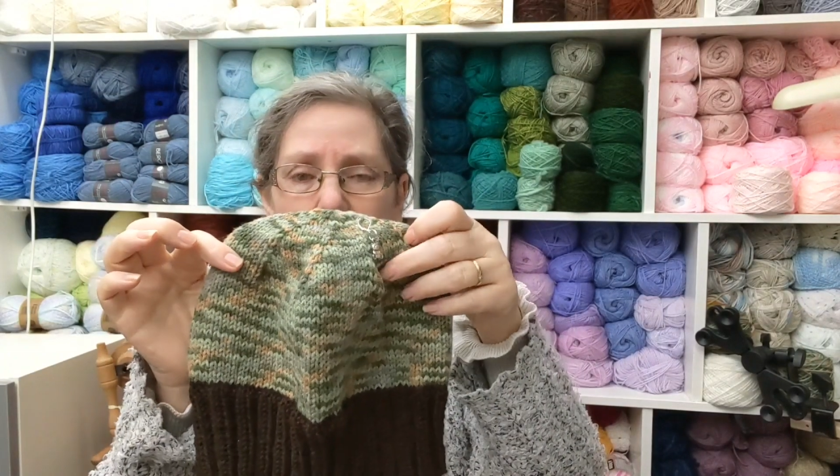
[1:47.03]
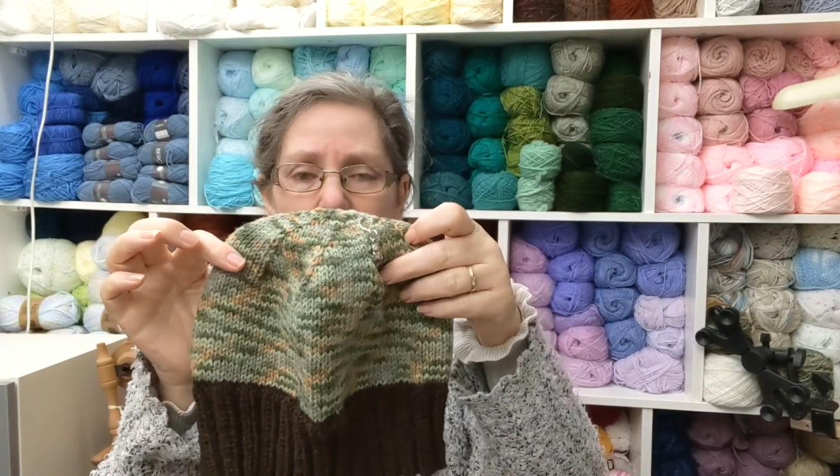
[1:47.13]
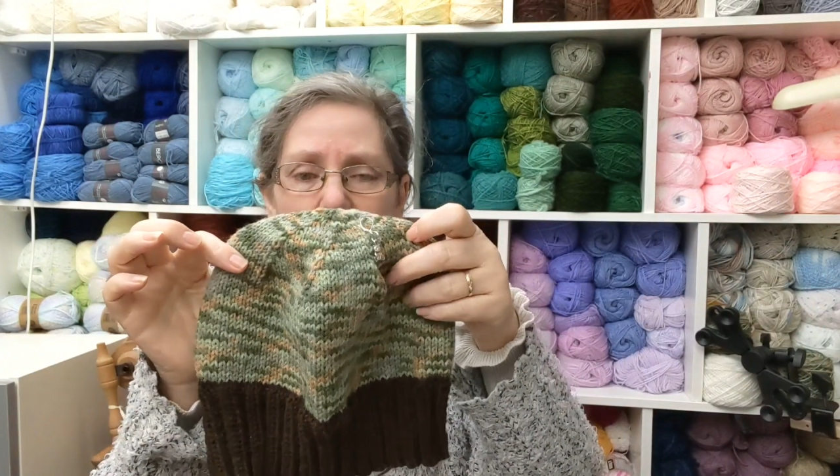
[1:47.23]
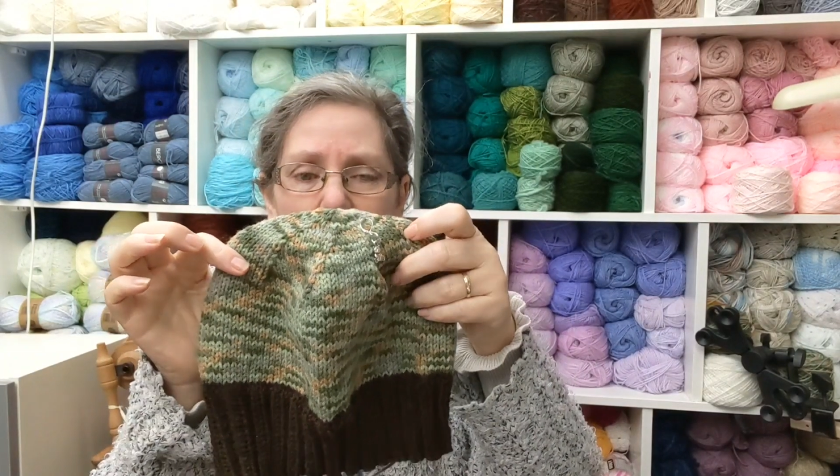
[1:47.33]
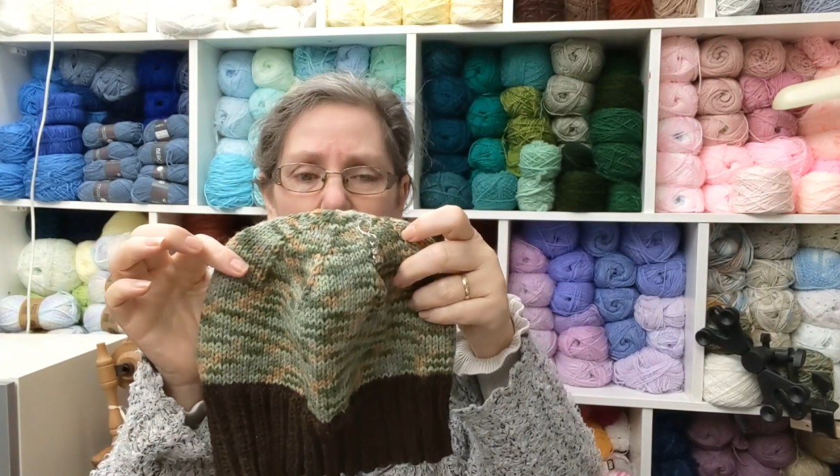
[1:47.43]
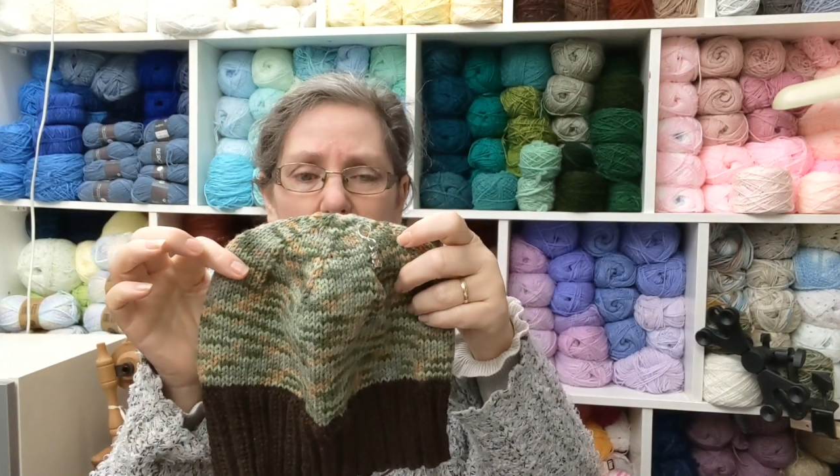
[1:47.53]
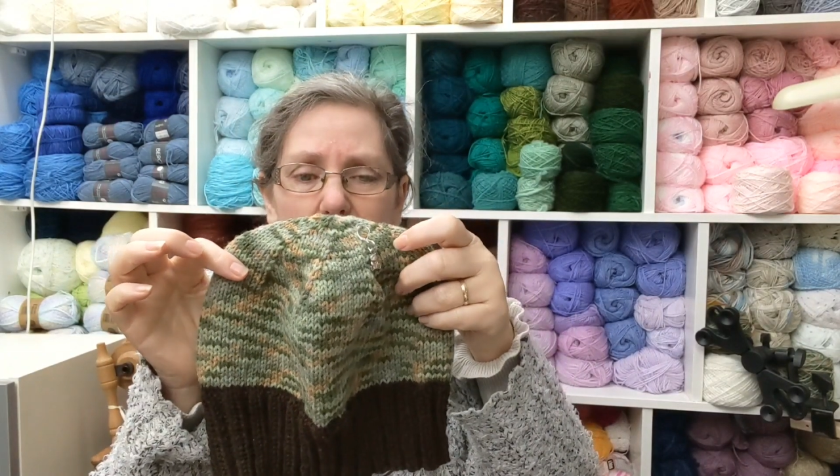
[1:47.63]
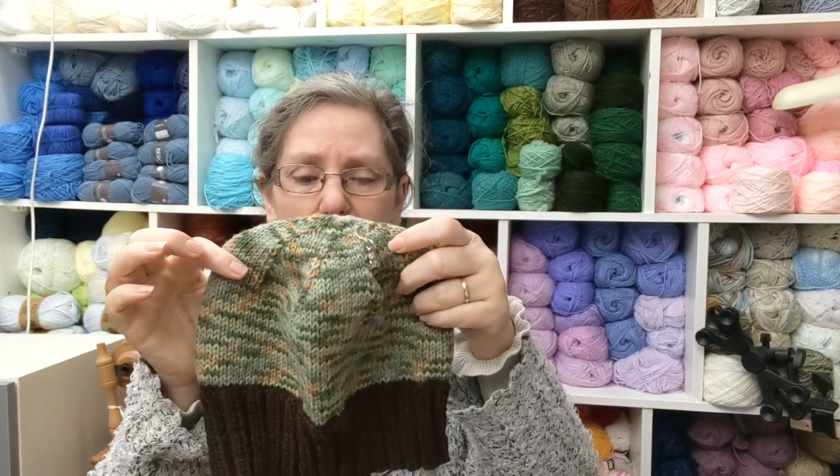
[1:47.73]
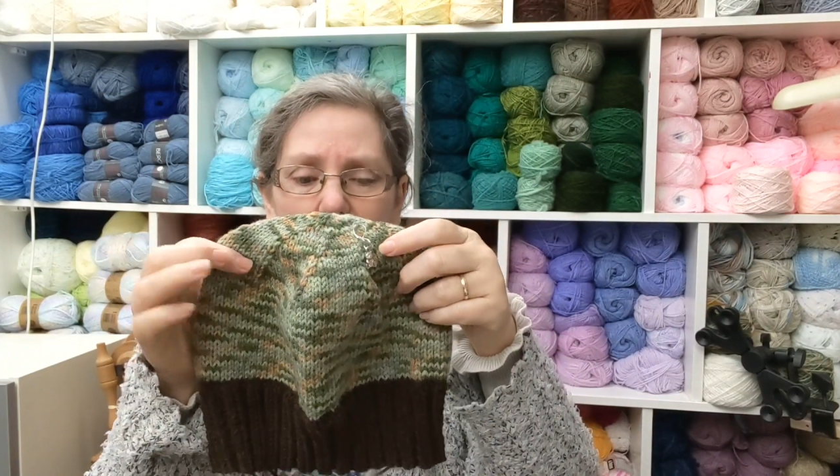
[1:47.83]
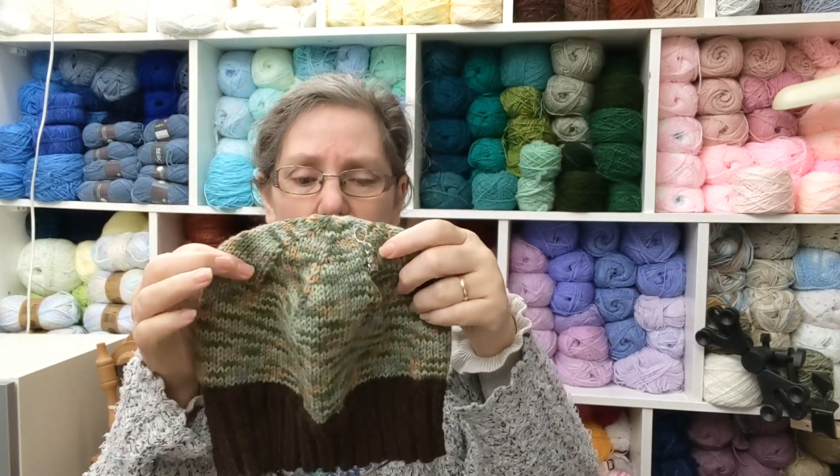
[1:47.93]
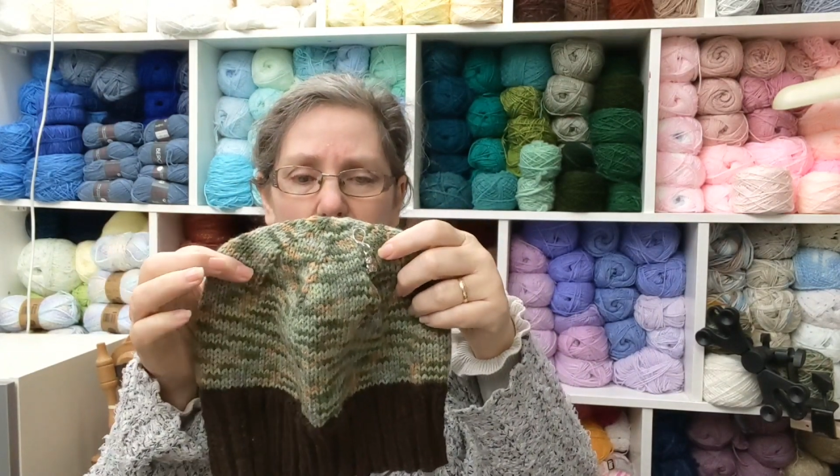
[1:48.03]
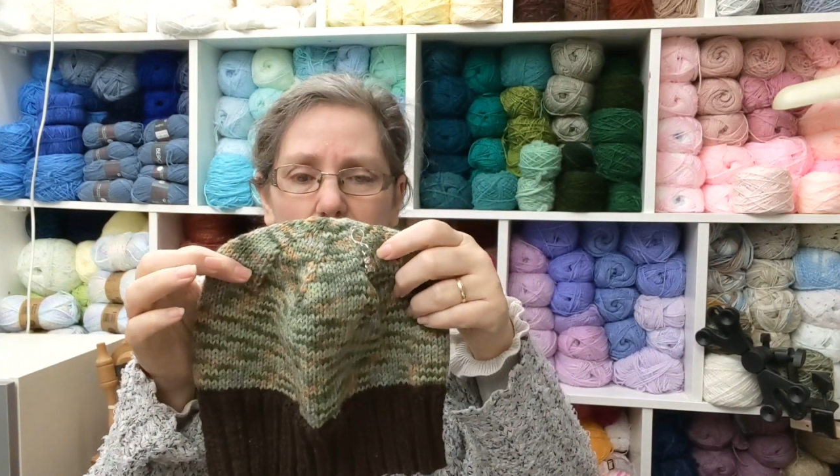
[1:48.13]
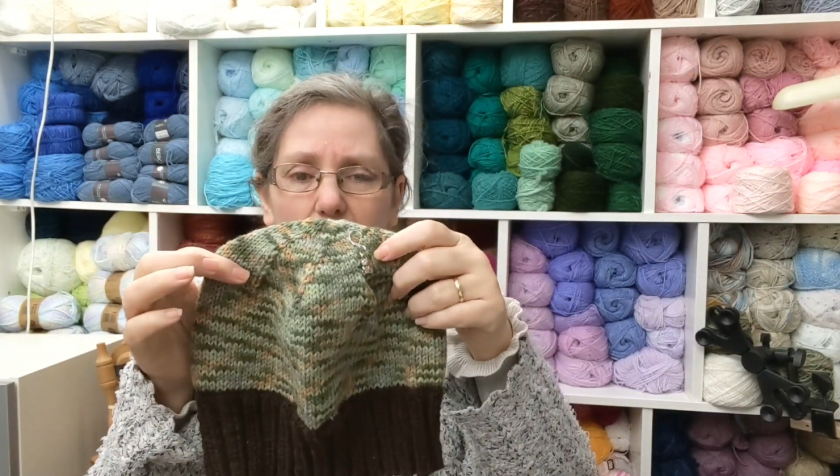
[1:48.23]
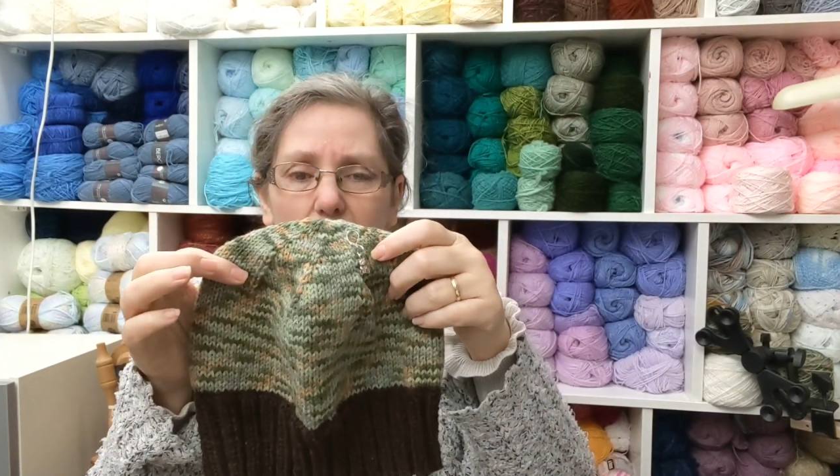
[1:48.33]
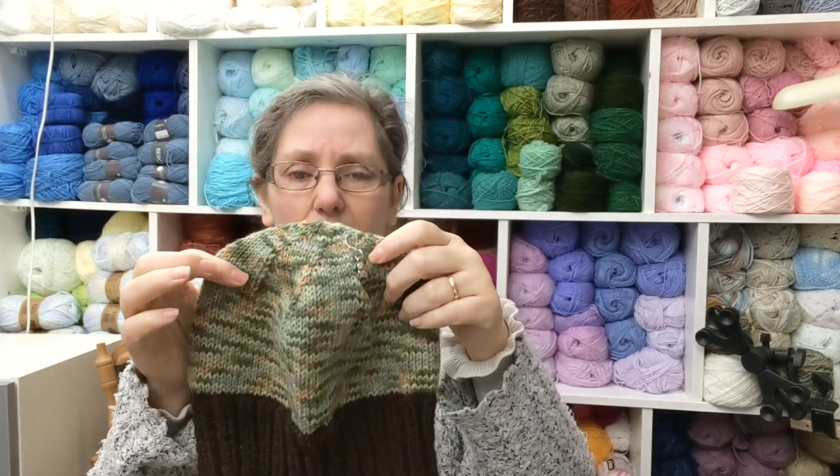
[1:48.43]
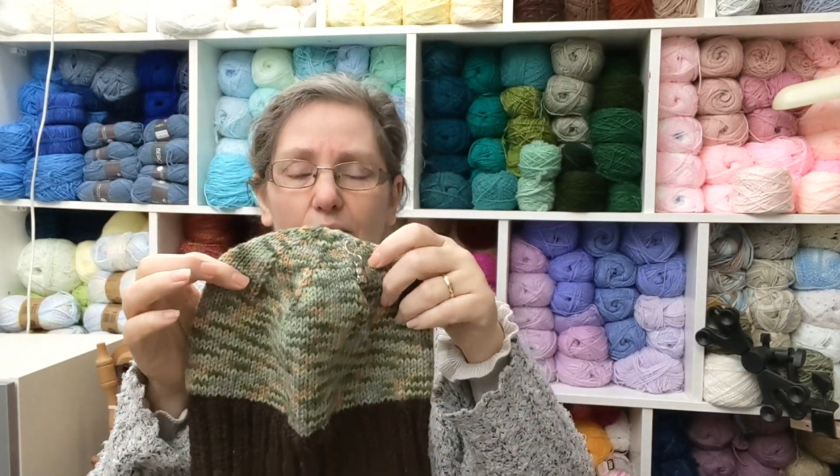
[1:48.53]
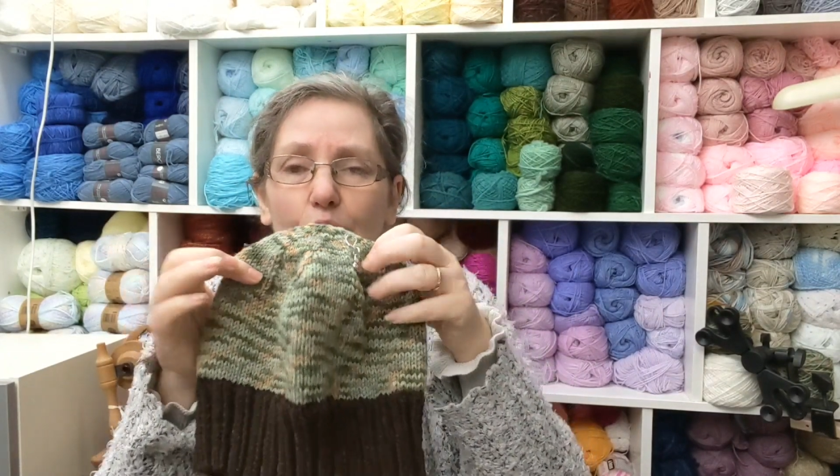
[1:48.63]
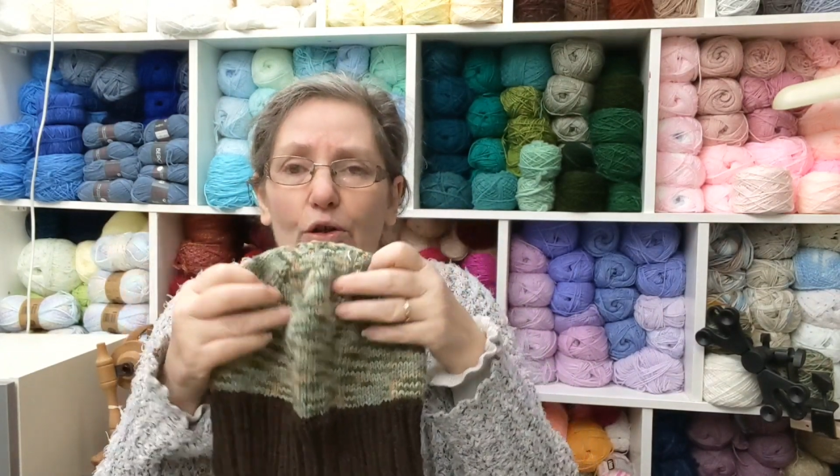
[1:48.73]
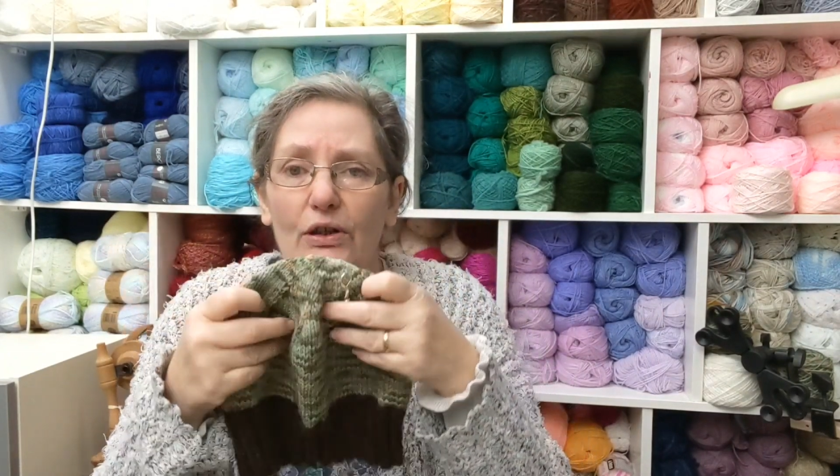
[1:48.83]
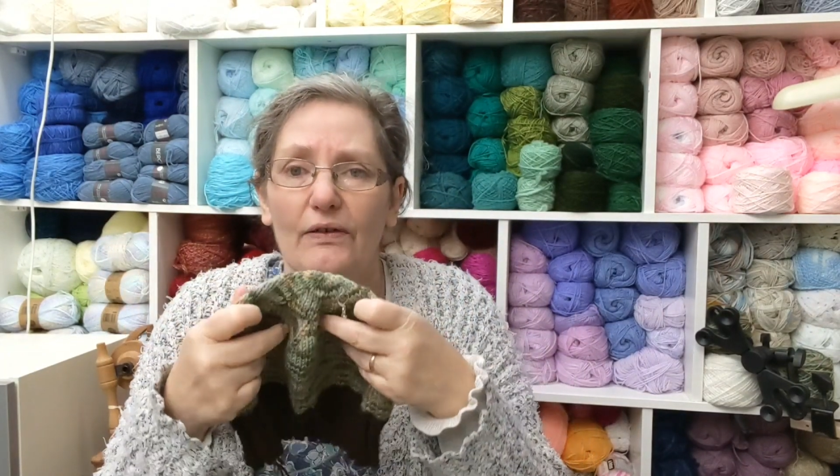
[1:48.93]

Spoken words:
fix. Looking